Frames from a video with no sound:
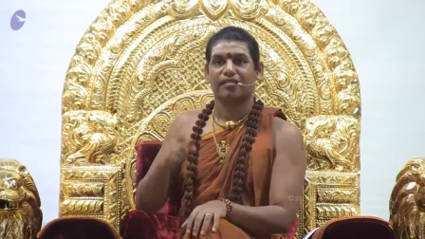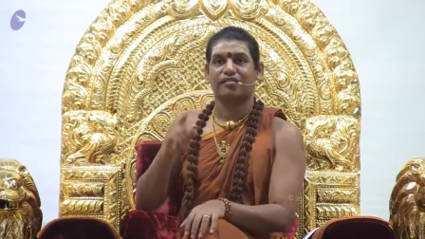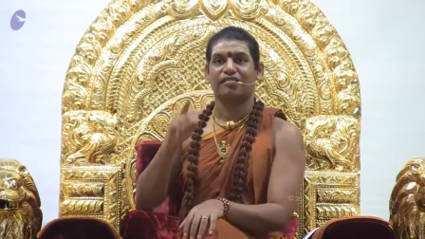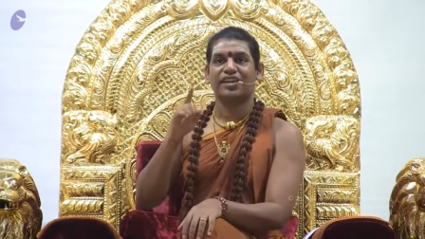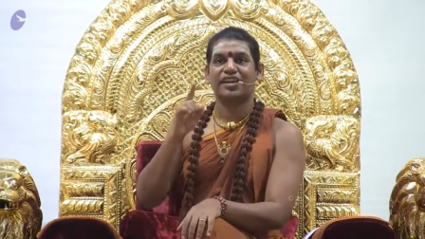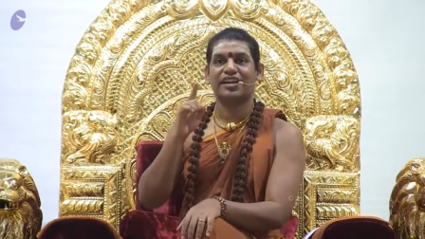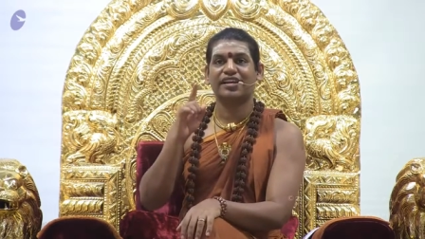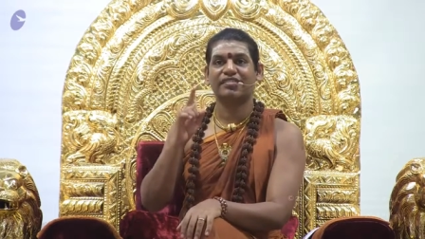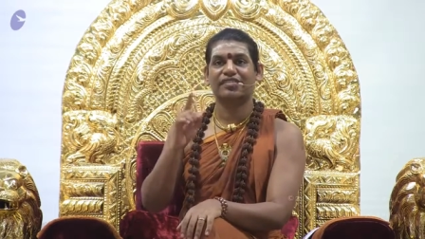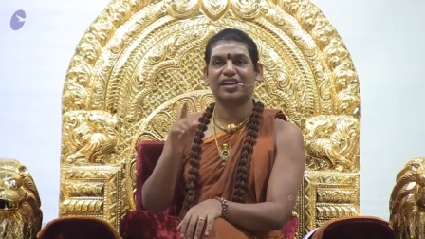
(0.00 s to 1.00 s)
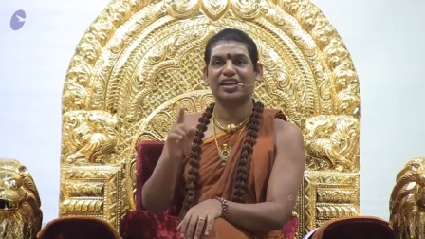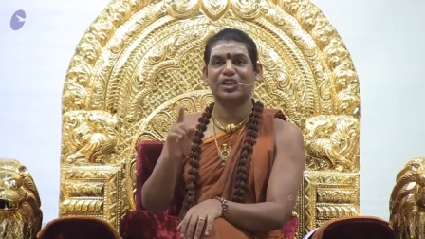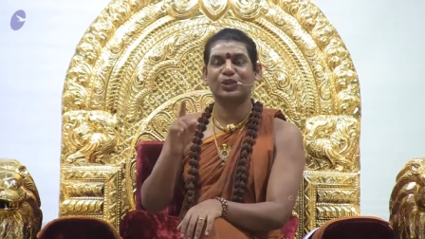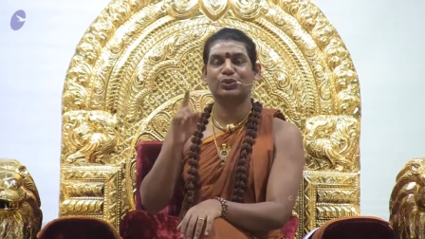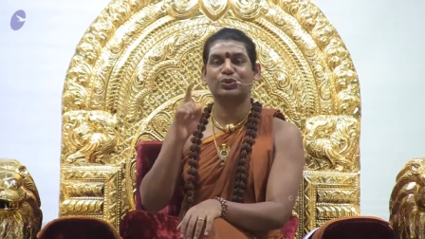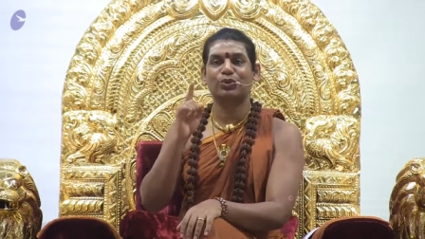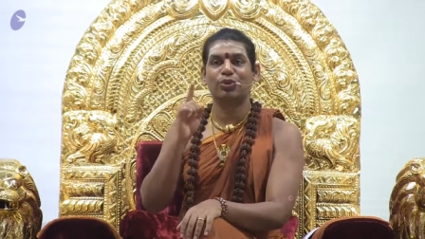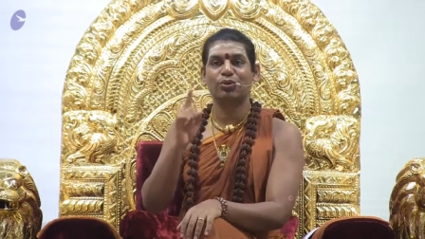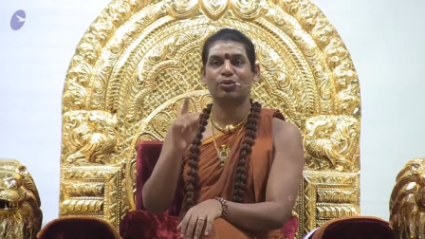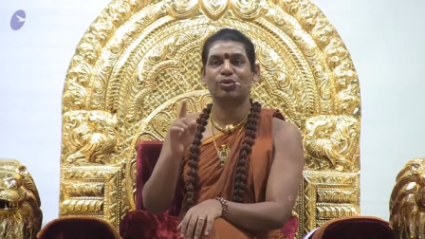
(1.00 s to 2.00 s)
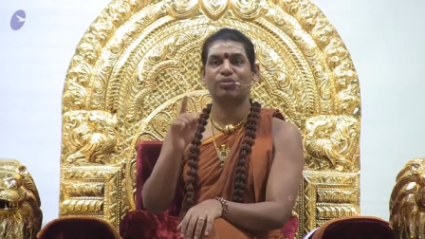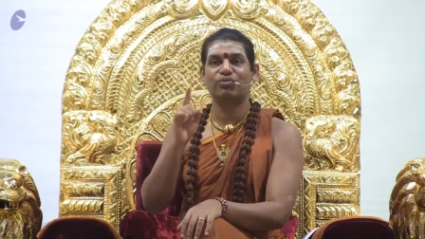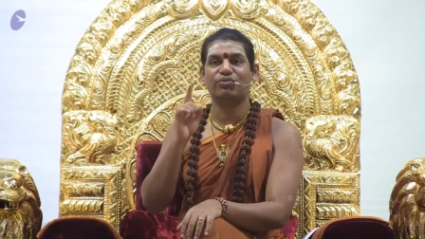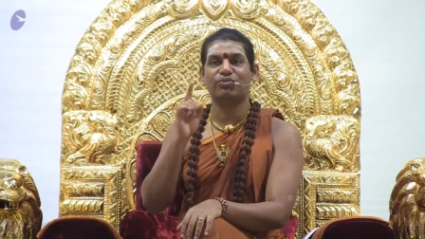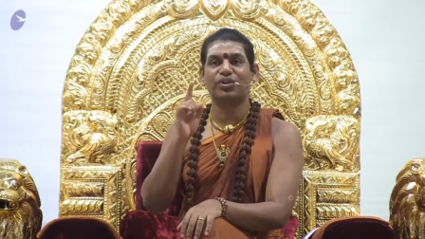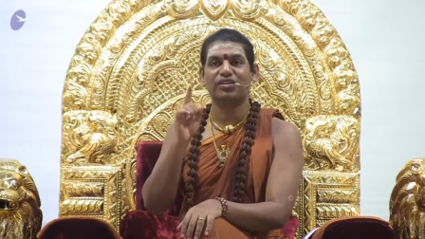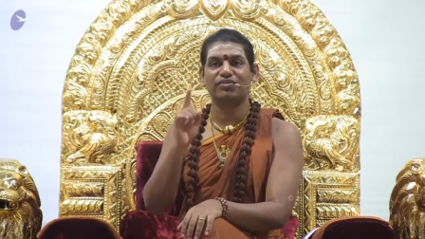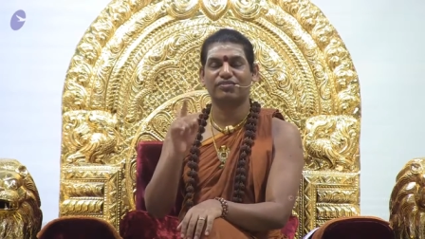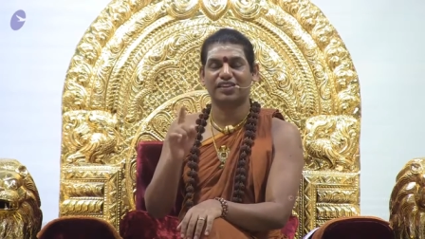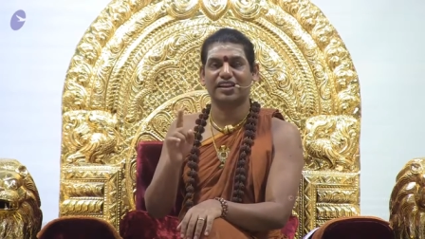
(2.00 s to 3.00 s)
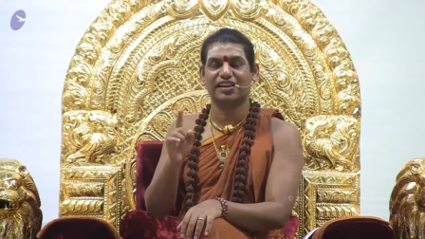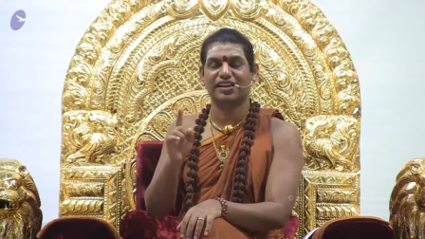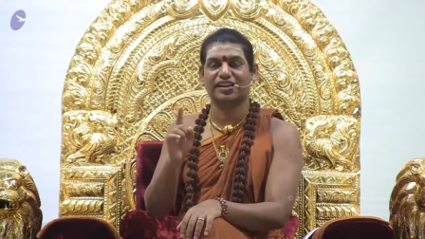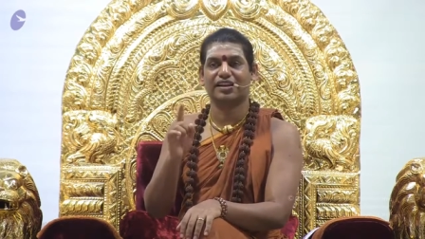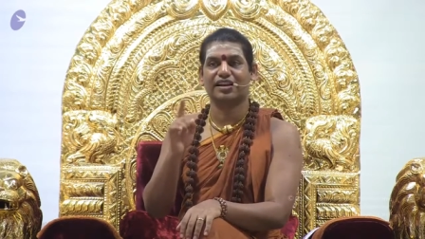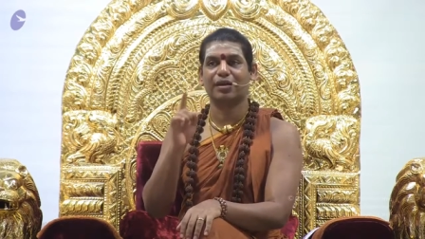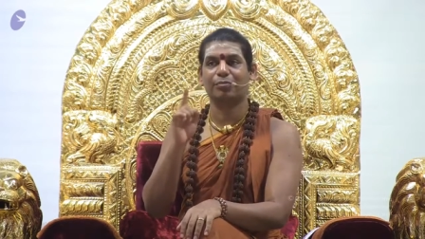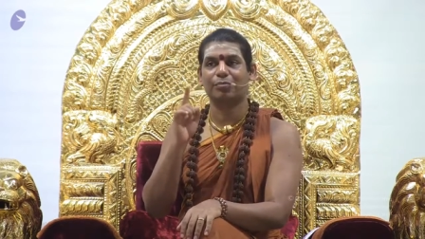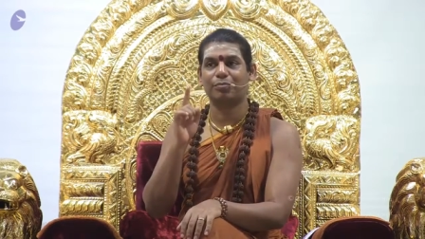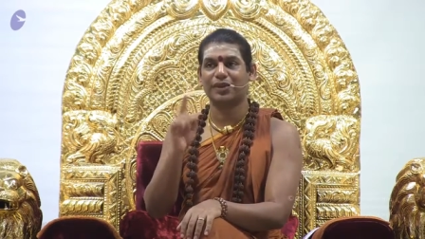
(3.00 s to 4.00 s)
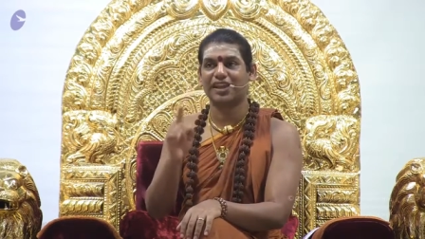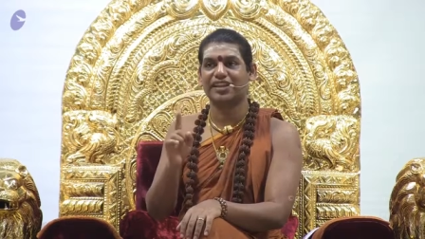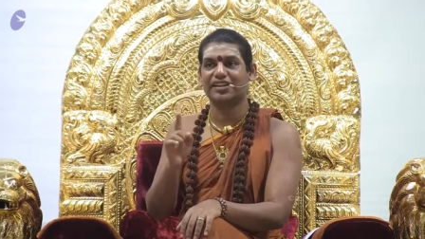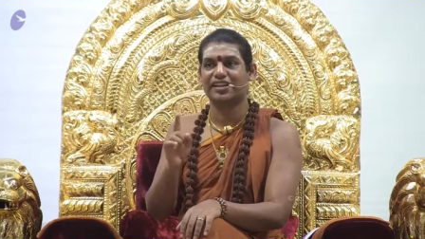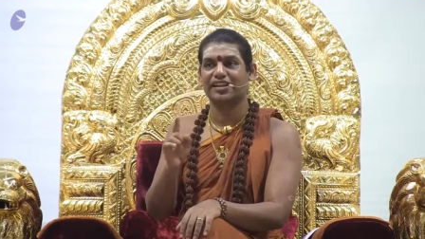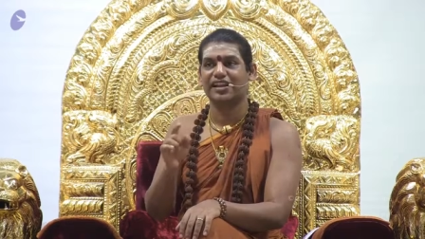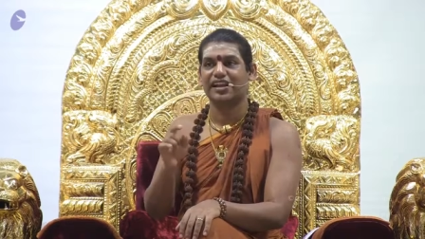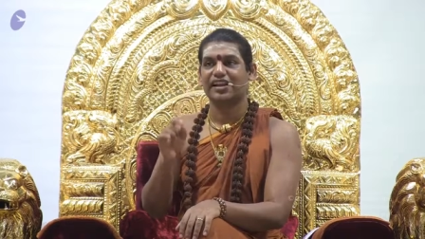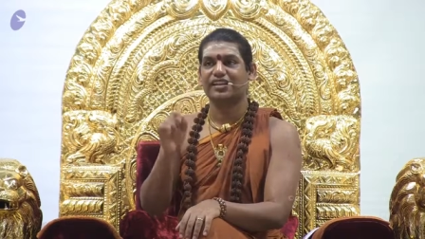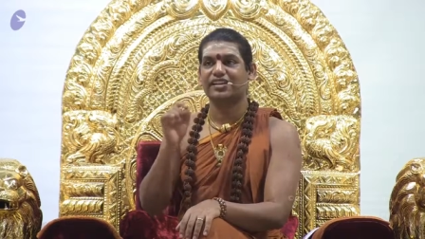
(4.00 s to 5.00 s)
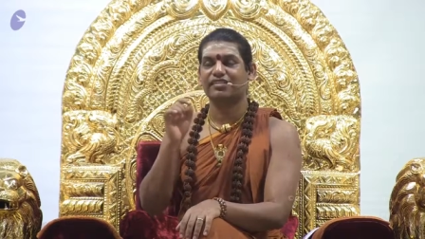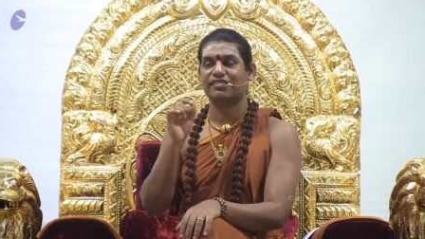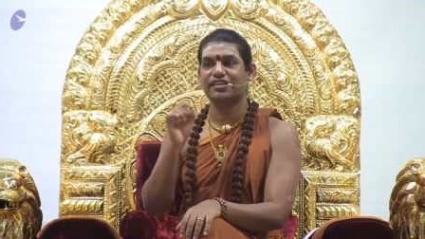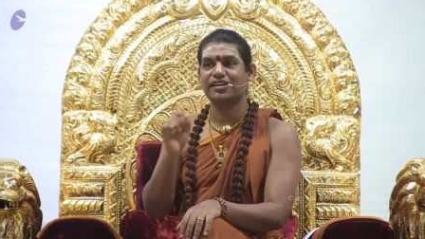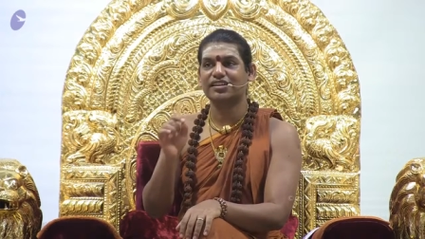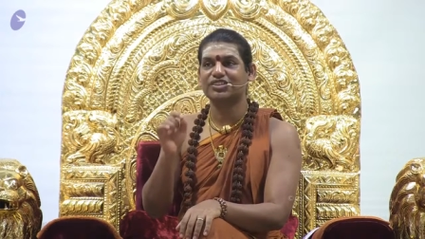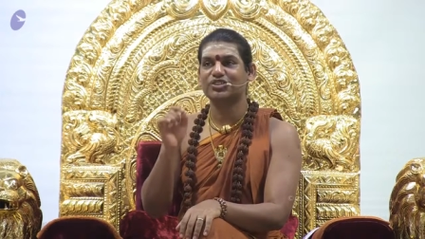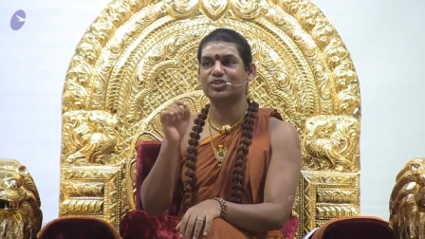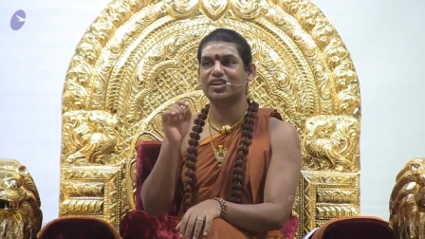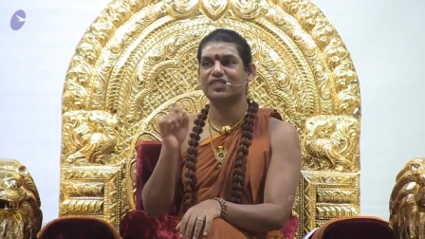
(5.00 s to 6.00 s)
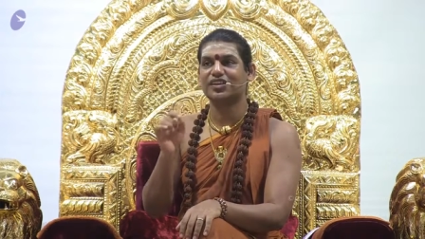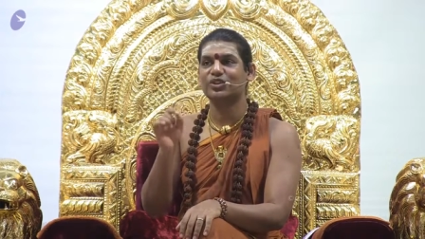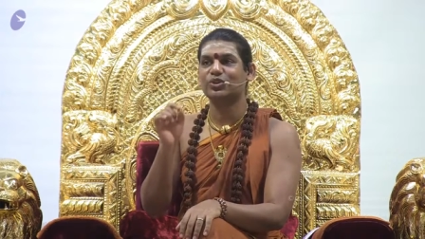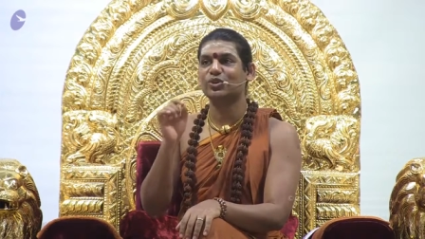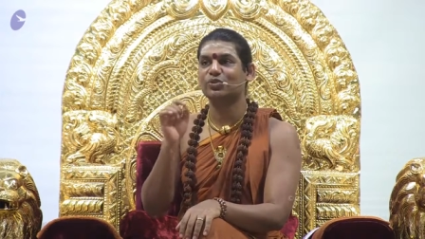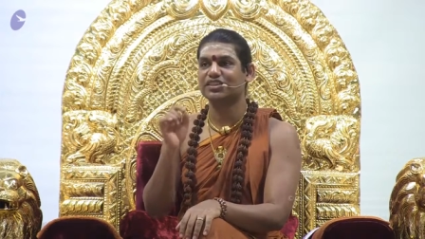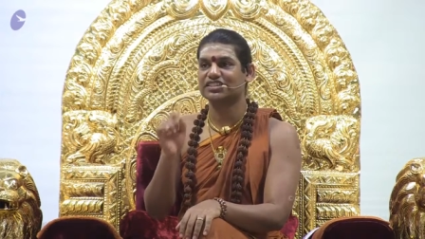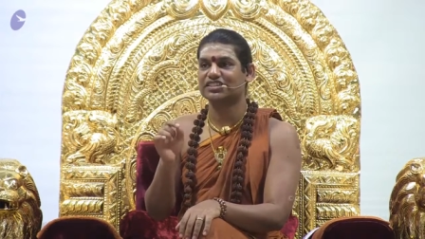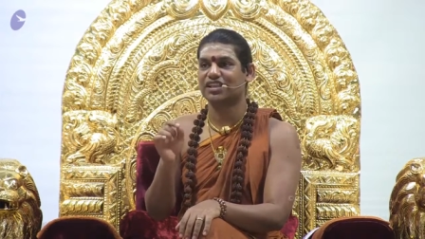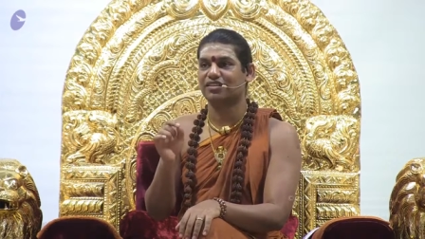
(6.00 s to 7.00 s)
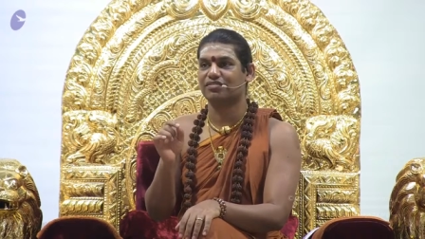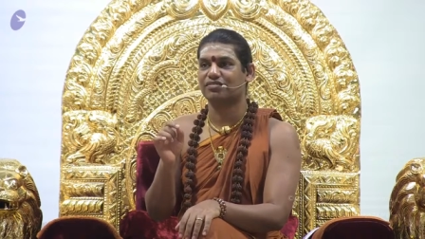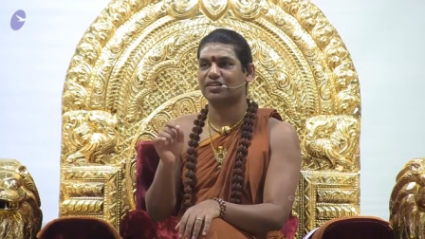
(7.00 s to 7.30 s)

whenever you don't fulfill, complete the words you give it to yourself,